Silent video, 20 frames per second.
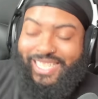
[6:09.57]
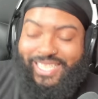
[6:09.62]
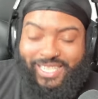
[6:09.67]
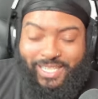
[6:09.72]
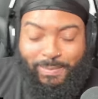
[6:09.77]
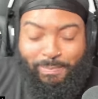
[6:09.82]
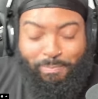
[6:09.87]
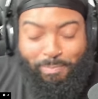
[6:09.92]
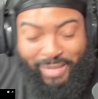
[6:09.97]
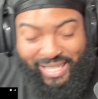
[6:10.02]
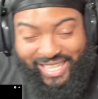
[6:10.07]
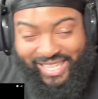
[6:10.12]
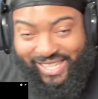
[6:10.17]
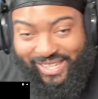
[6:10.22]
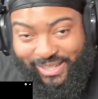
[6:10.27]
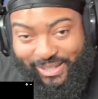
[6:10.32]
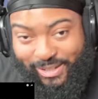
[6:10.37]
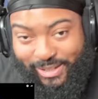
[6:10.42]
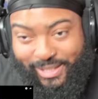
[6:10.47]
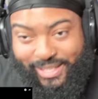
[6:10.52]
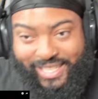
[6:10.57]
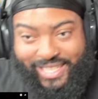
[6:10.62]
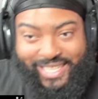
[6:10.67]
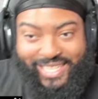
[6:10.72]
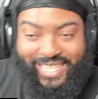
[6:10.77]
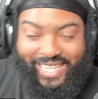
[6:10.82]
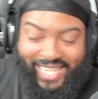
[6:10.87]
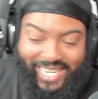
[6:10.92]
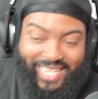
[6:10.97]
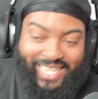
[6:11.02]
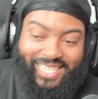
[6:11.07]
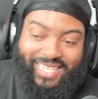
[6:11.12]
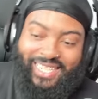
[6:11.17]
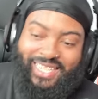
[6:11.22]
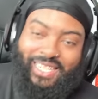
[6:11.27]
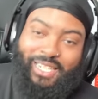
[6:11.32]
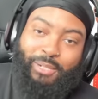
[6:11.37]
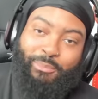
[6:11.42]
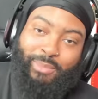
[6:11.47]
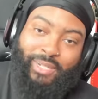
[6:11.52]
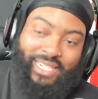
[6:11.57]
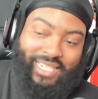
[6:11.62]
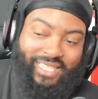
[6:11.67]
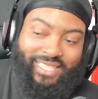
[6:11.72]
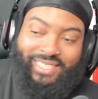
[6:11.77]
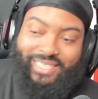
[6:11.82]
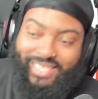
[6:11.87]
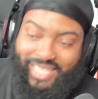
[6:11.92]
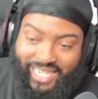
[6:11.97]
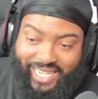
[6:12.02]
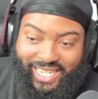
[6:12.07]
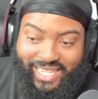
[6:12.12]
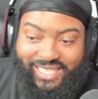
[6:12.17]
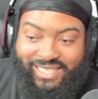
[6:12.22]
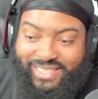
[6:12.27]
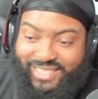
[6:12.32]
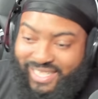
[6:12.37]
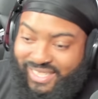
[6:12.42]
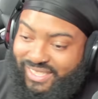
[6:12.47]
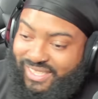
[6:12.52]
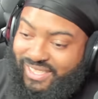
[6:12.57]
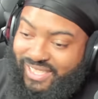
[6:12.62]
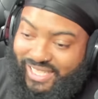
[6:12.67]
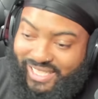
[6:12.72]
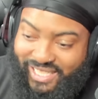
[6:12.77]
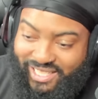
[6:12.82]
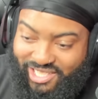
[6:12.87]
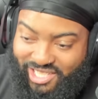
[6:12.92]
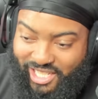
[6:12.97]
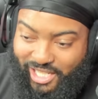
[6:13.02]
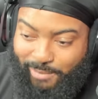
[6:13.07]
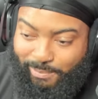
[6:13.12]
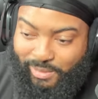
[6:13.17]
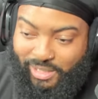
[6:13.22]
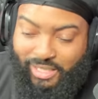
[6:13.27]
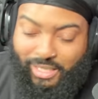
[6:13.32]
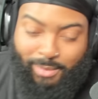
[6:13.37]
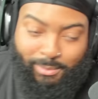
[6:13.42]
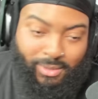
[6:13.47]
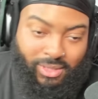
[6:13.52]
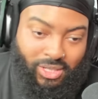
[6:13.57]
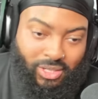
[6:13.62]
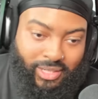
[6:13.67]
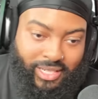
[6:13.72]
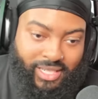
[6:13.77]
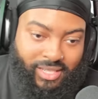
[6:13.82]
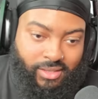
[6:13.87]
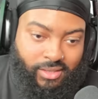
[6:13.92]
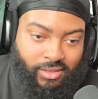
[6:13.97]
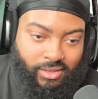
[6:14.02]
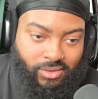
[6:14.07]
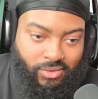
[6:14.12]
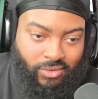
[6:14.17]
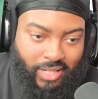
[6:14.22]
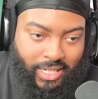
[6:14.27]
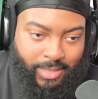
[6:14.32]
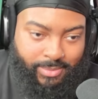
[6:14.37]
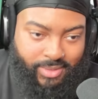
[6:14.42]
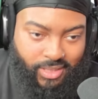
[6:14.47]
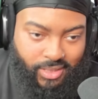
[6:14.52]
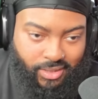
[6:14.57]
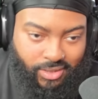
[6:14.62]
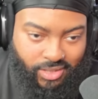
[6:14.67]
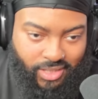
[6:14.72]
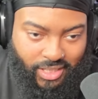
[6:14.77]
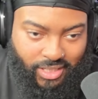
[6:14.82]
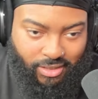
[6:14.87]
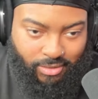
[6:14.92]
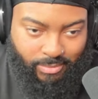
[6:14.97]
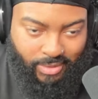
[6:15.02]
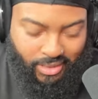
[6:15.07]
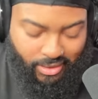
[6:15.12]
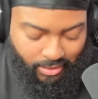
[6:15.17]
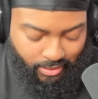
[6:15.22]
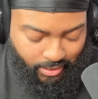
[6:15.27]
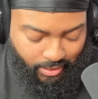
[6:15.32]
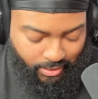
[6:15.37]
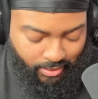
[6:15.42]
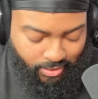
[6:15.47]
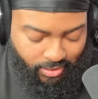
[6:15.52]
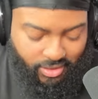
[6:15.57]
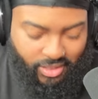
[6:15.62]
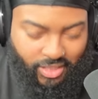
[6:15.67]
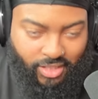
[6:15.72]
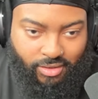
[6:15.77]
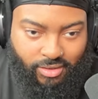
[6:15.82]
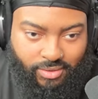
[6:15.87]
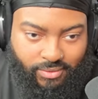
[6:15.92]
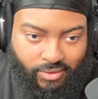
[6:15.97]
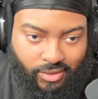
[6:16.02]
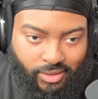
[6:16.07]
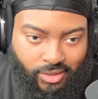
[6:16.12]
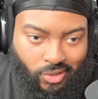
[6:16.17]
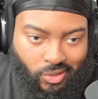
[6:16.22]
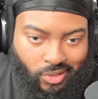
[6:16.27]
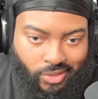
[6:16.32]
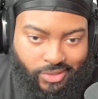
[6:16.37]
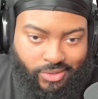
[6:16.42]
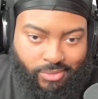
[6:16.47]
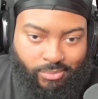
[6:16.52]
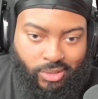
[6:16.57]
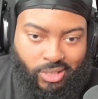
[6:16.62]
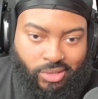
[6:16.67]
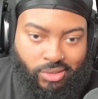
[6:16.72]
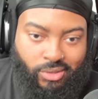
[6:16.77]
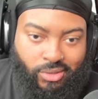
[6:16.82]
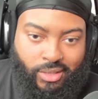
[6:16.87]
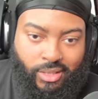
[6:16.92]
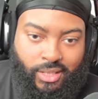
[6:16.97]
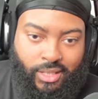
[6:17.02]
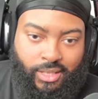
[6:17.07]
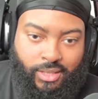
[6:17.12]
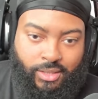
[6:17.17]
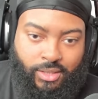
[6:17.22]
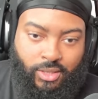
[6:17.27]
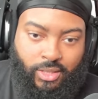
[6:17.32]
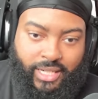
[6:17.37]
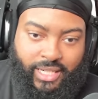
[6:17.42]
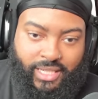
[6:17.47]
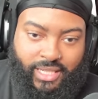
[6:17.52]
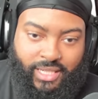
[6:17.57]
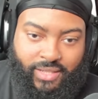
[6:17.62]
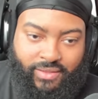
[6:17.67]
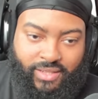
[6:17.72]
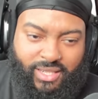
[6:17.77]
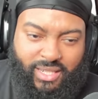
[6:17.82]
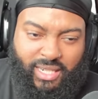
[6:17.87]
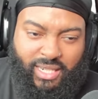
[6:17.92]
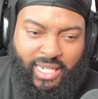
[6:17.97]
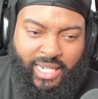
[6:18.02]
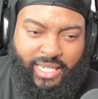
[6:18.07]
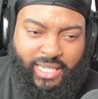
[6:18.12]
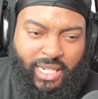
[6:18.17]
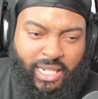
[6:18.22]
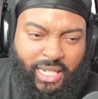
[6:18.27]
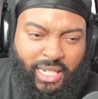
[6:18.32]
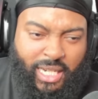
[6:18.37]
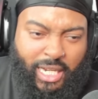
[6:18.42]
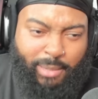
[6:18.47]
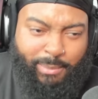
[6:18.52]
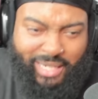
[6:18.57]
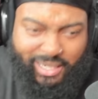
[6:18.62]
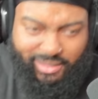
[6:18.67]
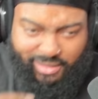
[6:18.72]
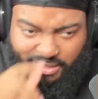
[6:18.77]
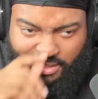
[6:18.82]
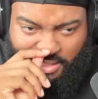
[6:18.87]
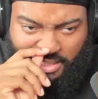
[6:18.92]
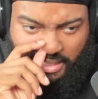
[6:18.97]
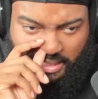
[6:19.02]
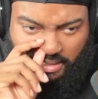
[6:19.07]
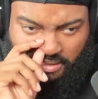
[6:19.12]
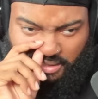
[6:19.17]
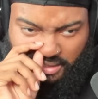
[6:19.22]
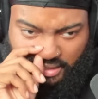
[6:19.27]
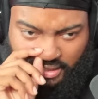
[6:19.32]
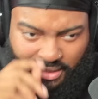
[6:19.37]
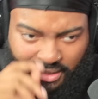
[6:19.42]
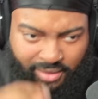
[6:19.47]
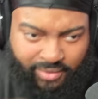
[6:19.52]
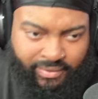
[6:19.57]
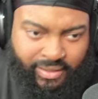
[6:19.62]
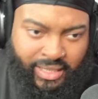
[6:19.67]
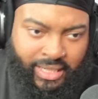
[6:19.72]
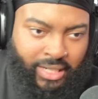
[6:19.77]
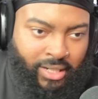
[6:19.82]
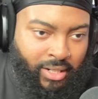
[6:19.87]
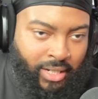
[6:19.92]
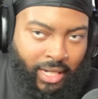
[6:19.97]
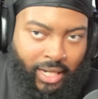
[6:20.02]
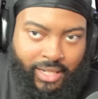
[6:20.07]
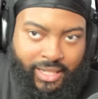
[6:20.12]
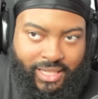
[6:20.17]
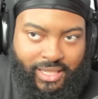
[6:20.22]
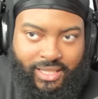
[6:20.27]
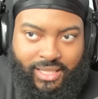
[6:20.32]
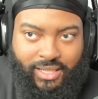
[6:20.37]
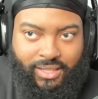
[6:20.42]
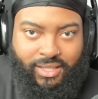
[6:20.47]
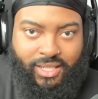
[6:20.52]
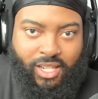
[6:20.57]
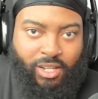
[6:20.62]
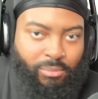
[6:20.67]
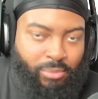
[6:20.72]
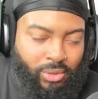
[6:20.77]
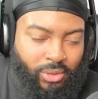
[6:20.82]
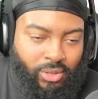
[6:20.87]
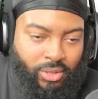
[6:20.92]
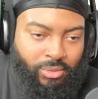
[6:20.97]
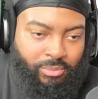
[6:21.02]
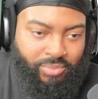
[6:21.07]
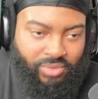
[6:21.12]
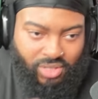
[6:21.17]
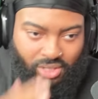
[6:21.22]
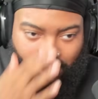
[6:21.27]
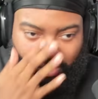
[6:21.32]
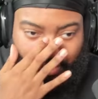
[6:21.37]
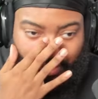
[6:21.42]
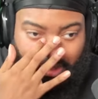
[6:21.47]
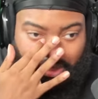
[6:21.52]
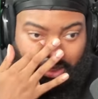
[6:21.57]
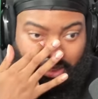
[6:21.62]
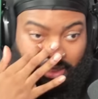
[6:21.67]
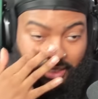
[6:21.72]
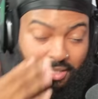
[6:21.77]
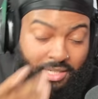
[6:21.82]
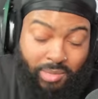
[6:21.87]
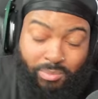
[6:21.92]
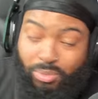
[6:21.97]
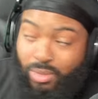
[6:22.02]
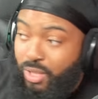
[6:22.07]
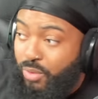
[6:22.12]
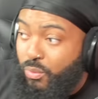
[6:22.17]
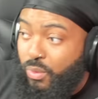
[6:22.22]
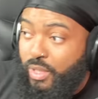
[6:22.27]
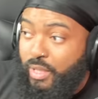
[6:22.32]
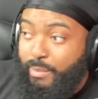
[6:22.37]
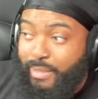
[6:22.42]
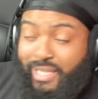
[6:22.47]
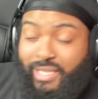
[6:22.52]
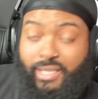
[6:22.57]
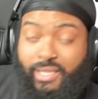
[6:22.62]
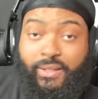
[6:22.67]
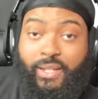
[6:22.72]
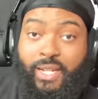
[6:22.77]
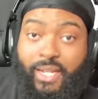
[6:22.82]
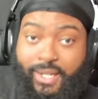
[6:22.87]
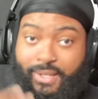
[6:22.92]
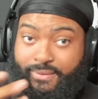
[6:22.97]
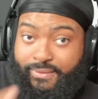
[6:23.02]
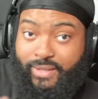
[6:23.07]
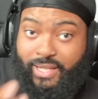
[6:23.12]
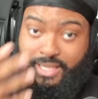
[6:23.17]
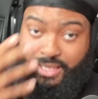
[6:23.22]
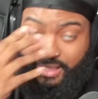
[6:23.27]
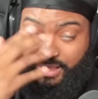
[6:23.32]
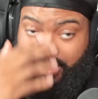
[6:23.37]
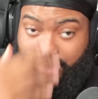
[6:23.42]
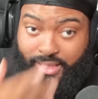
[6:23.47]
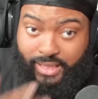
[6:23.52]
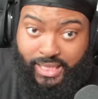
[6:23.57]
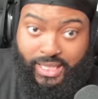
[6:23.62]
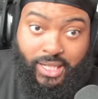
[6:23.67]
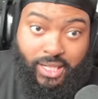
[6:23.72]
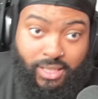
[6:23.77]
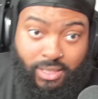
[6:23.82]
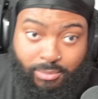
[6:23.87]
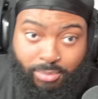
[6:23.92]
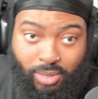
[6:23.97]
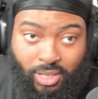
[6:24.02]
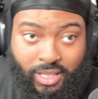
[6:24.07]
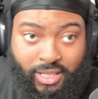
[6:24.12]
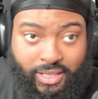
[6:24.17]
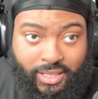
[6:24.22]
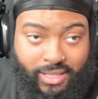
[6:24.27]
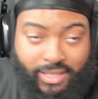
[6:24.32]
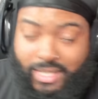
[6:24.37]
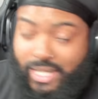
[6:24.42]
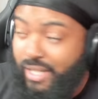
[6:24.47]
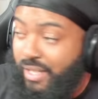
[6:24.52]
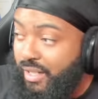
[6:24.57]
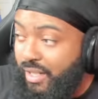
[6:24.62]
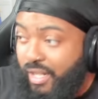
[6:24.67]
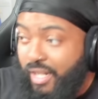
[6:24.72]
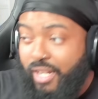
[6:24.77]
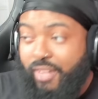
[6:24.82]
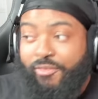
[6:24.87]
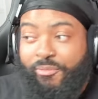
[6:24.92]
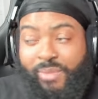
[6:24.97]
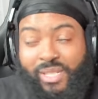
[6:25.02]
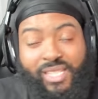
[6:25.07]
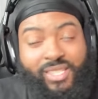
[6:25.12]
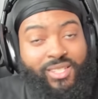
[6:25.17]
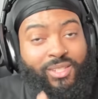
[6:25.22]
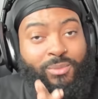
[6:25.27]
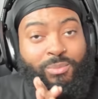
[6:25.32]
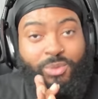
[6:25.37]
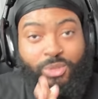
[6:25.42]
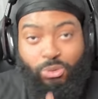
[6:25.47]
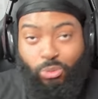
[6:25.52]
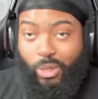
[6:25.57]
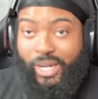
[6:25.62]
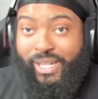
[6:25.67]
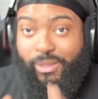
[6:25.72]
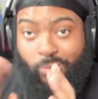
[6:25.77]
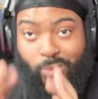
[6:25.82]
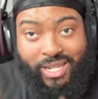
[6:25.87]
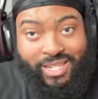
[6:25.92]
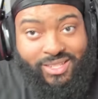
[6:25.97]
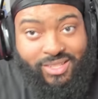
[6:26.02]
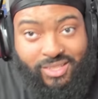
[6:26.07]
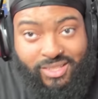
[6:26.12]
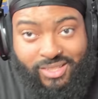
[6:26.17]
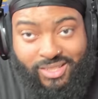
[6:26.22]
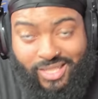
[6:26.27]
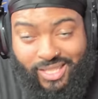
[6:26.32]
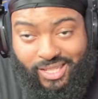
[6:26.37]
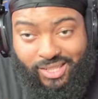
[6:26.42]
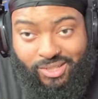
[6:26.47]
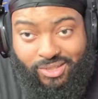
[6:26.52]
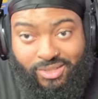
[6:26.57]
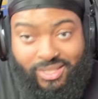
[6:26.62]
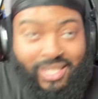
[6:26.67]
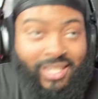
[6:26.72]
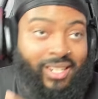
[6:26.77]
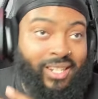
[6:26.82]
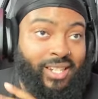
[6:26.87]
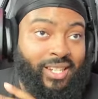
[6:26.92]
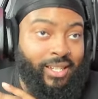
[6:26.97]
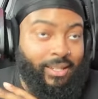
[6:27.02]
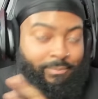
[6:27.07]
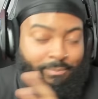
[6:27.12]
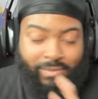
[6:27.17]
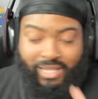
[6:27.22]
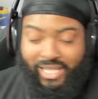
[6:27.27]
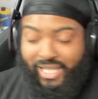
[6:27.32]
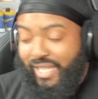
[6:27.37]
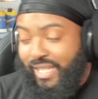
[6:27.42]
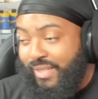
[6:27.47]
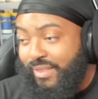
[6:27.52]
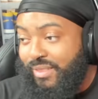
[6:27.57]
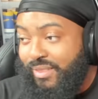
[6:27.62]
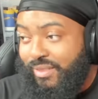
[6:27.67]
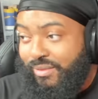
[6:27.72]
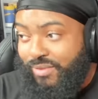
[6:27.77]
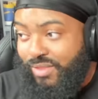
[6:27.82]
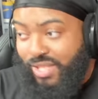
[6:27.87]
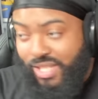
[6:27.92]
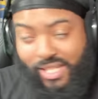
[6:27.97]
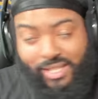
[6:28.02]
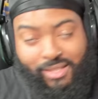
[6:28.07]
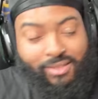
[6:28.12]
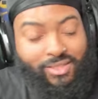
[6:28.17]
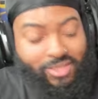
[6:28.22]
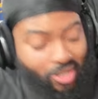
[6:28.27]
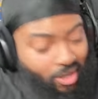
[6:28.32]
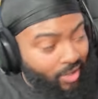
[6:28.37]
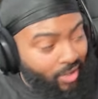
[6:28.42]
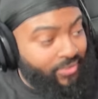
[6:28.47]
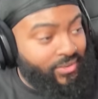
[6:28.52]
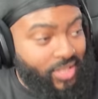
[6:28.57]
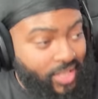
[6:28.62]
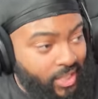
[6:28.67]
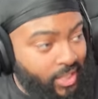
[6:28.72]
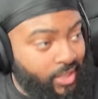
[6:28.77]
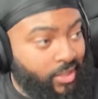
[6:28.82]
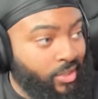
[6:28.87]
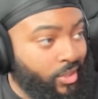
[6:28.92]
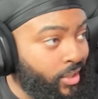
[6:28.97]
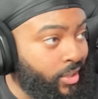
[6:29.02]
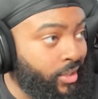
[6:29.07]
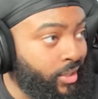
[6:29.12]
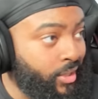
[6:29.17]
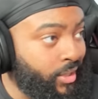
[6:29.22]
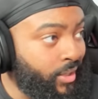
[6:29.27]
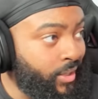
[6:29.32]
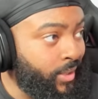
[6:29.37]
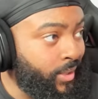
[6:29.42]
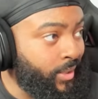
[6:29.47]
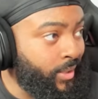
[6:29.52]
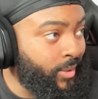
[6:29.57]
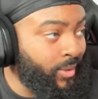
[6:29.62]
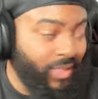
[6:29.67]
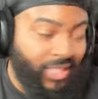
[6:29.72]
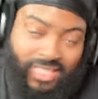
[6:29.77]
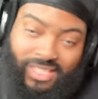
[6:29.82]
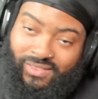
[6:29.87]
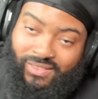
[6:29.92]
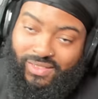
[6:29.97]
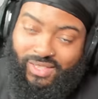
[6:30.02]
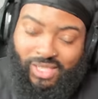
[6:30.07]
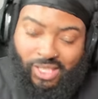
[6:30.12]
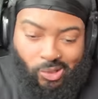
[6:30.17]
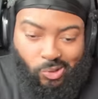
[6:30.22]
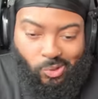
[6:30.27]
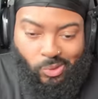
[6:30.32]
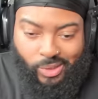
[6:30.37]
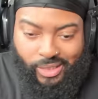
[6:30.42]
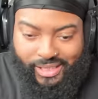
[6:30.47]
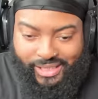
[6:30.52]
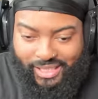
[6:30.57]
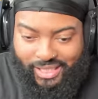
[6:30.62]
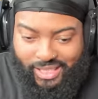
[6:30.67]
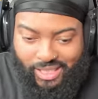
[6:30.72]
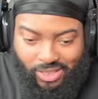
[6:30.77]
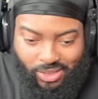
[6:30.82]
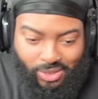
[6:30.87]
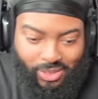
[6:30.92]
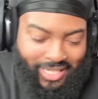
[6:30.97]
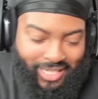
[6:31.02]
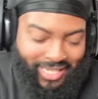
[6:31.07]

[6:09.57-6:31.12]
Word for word: speared and hit but he stayed selling like a champion. I'm gonna go ahead and subscribe to this channel, man. This channel is fucking awesome, bro. Go ahead, give this a like. I may have to check out the other video. he didn't number them, so there is a part one. I may have to find the other part because I love me some great wrestling sales, man. D Dolph Ziggler, even though you know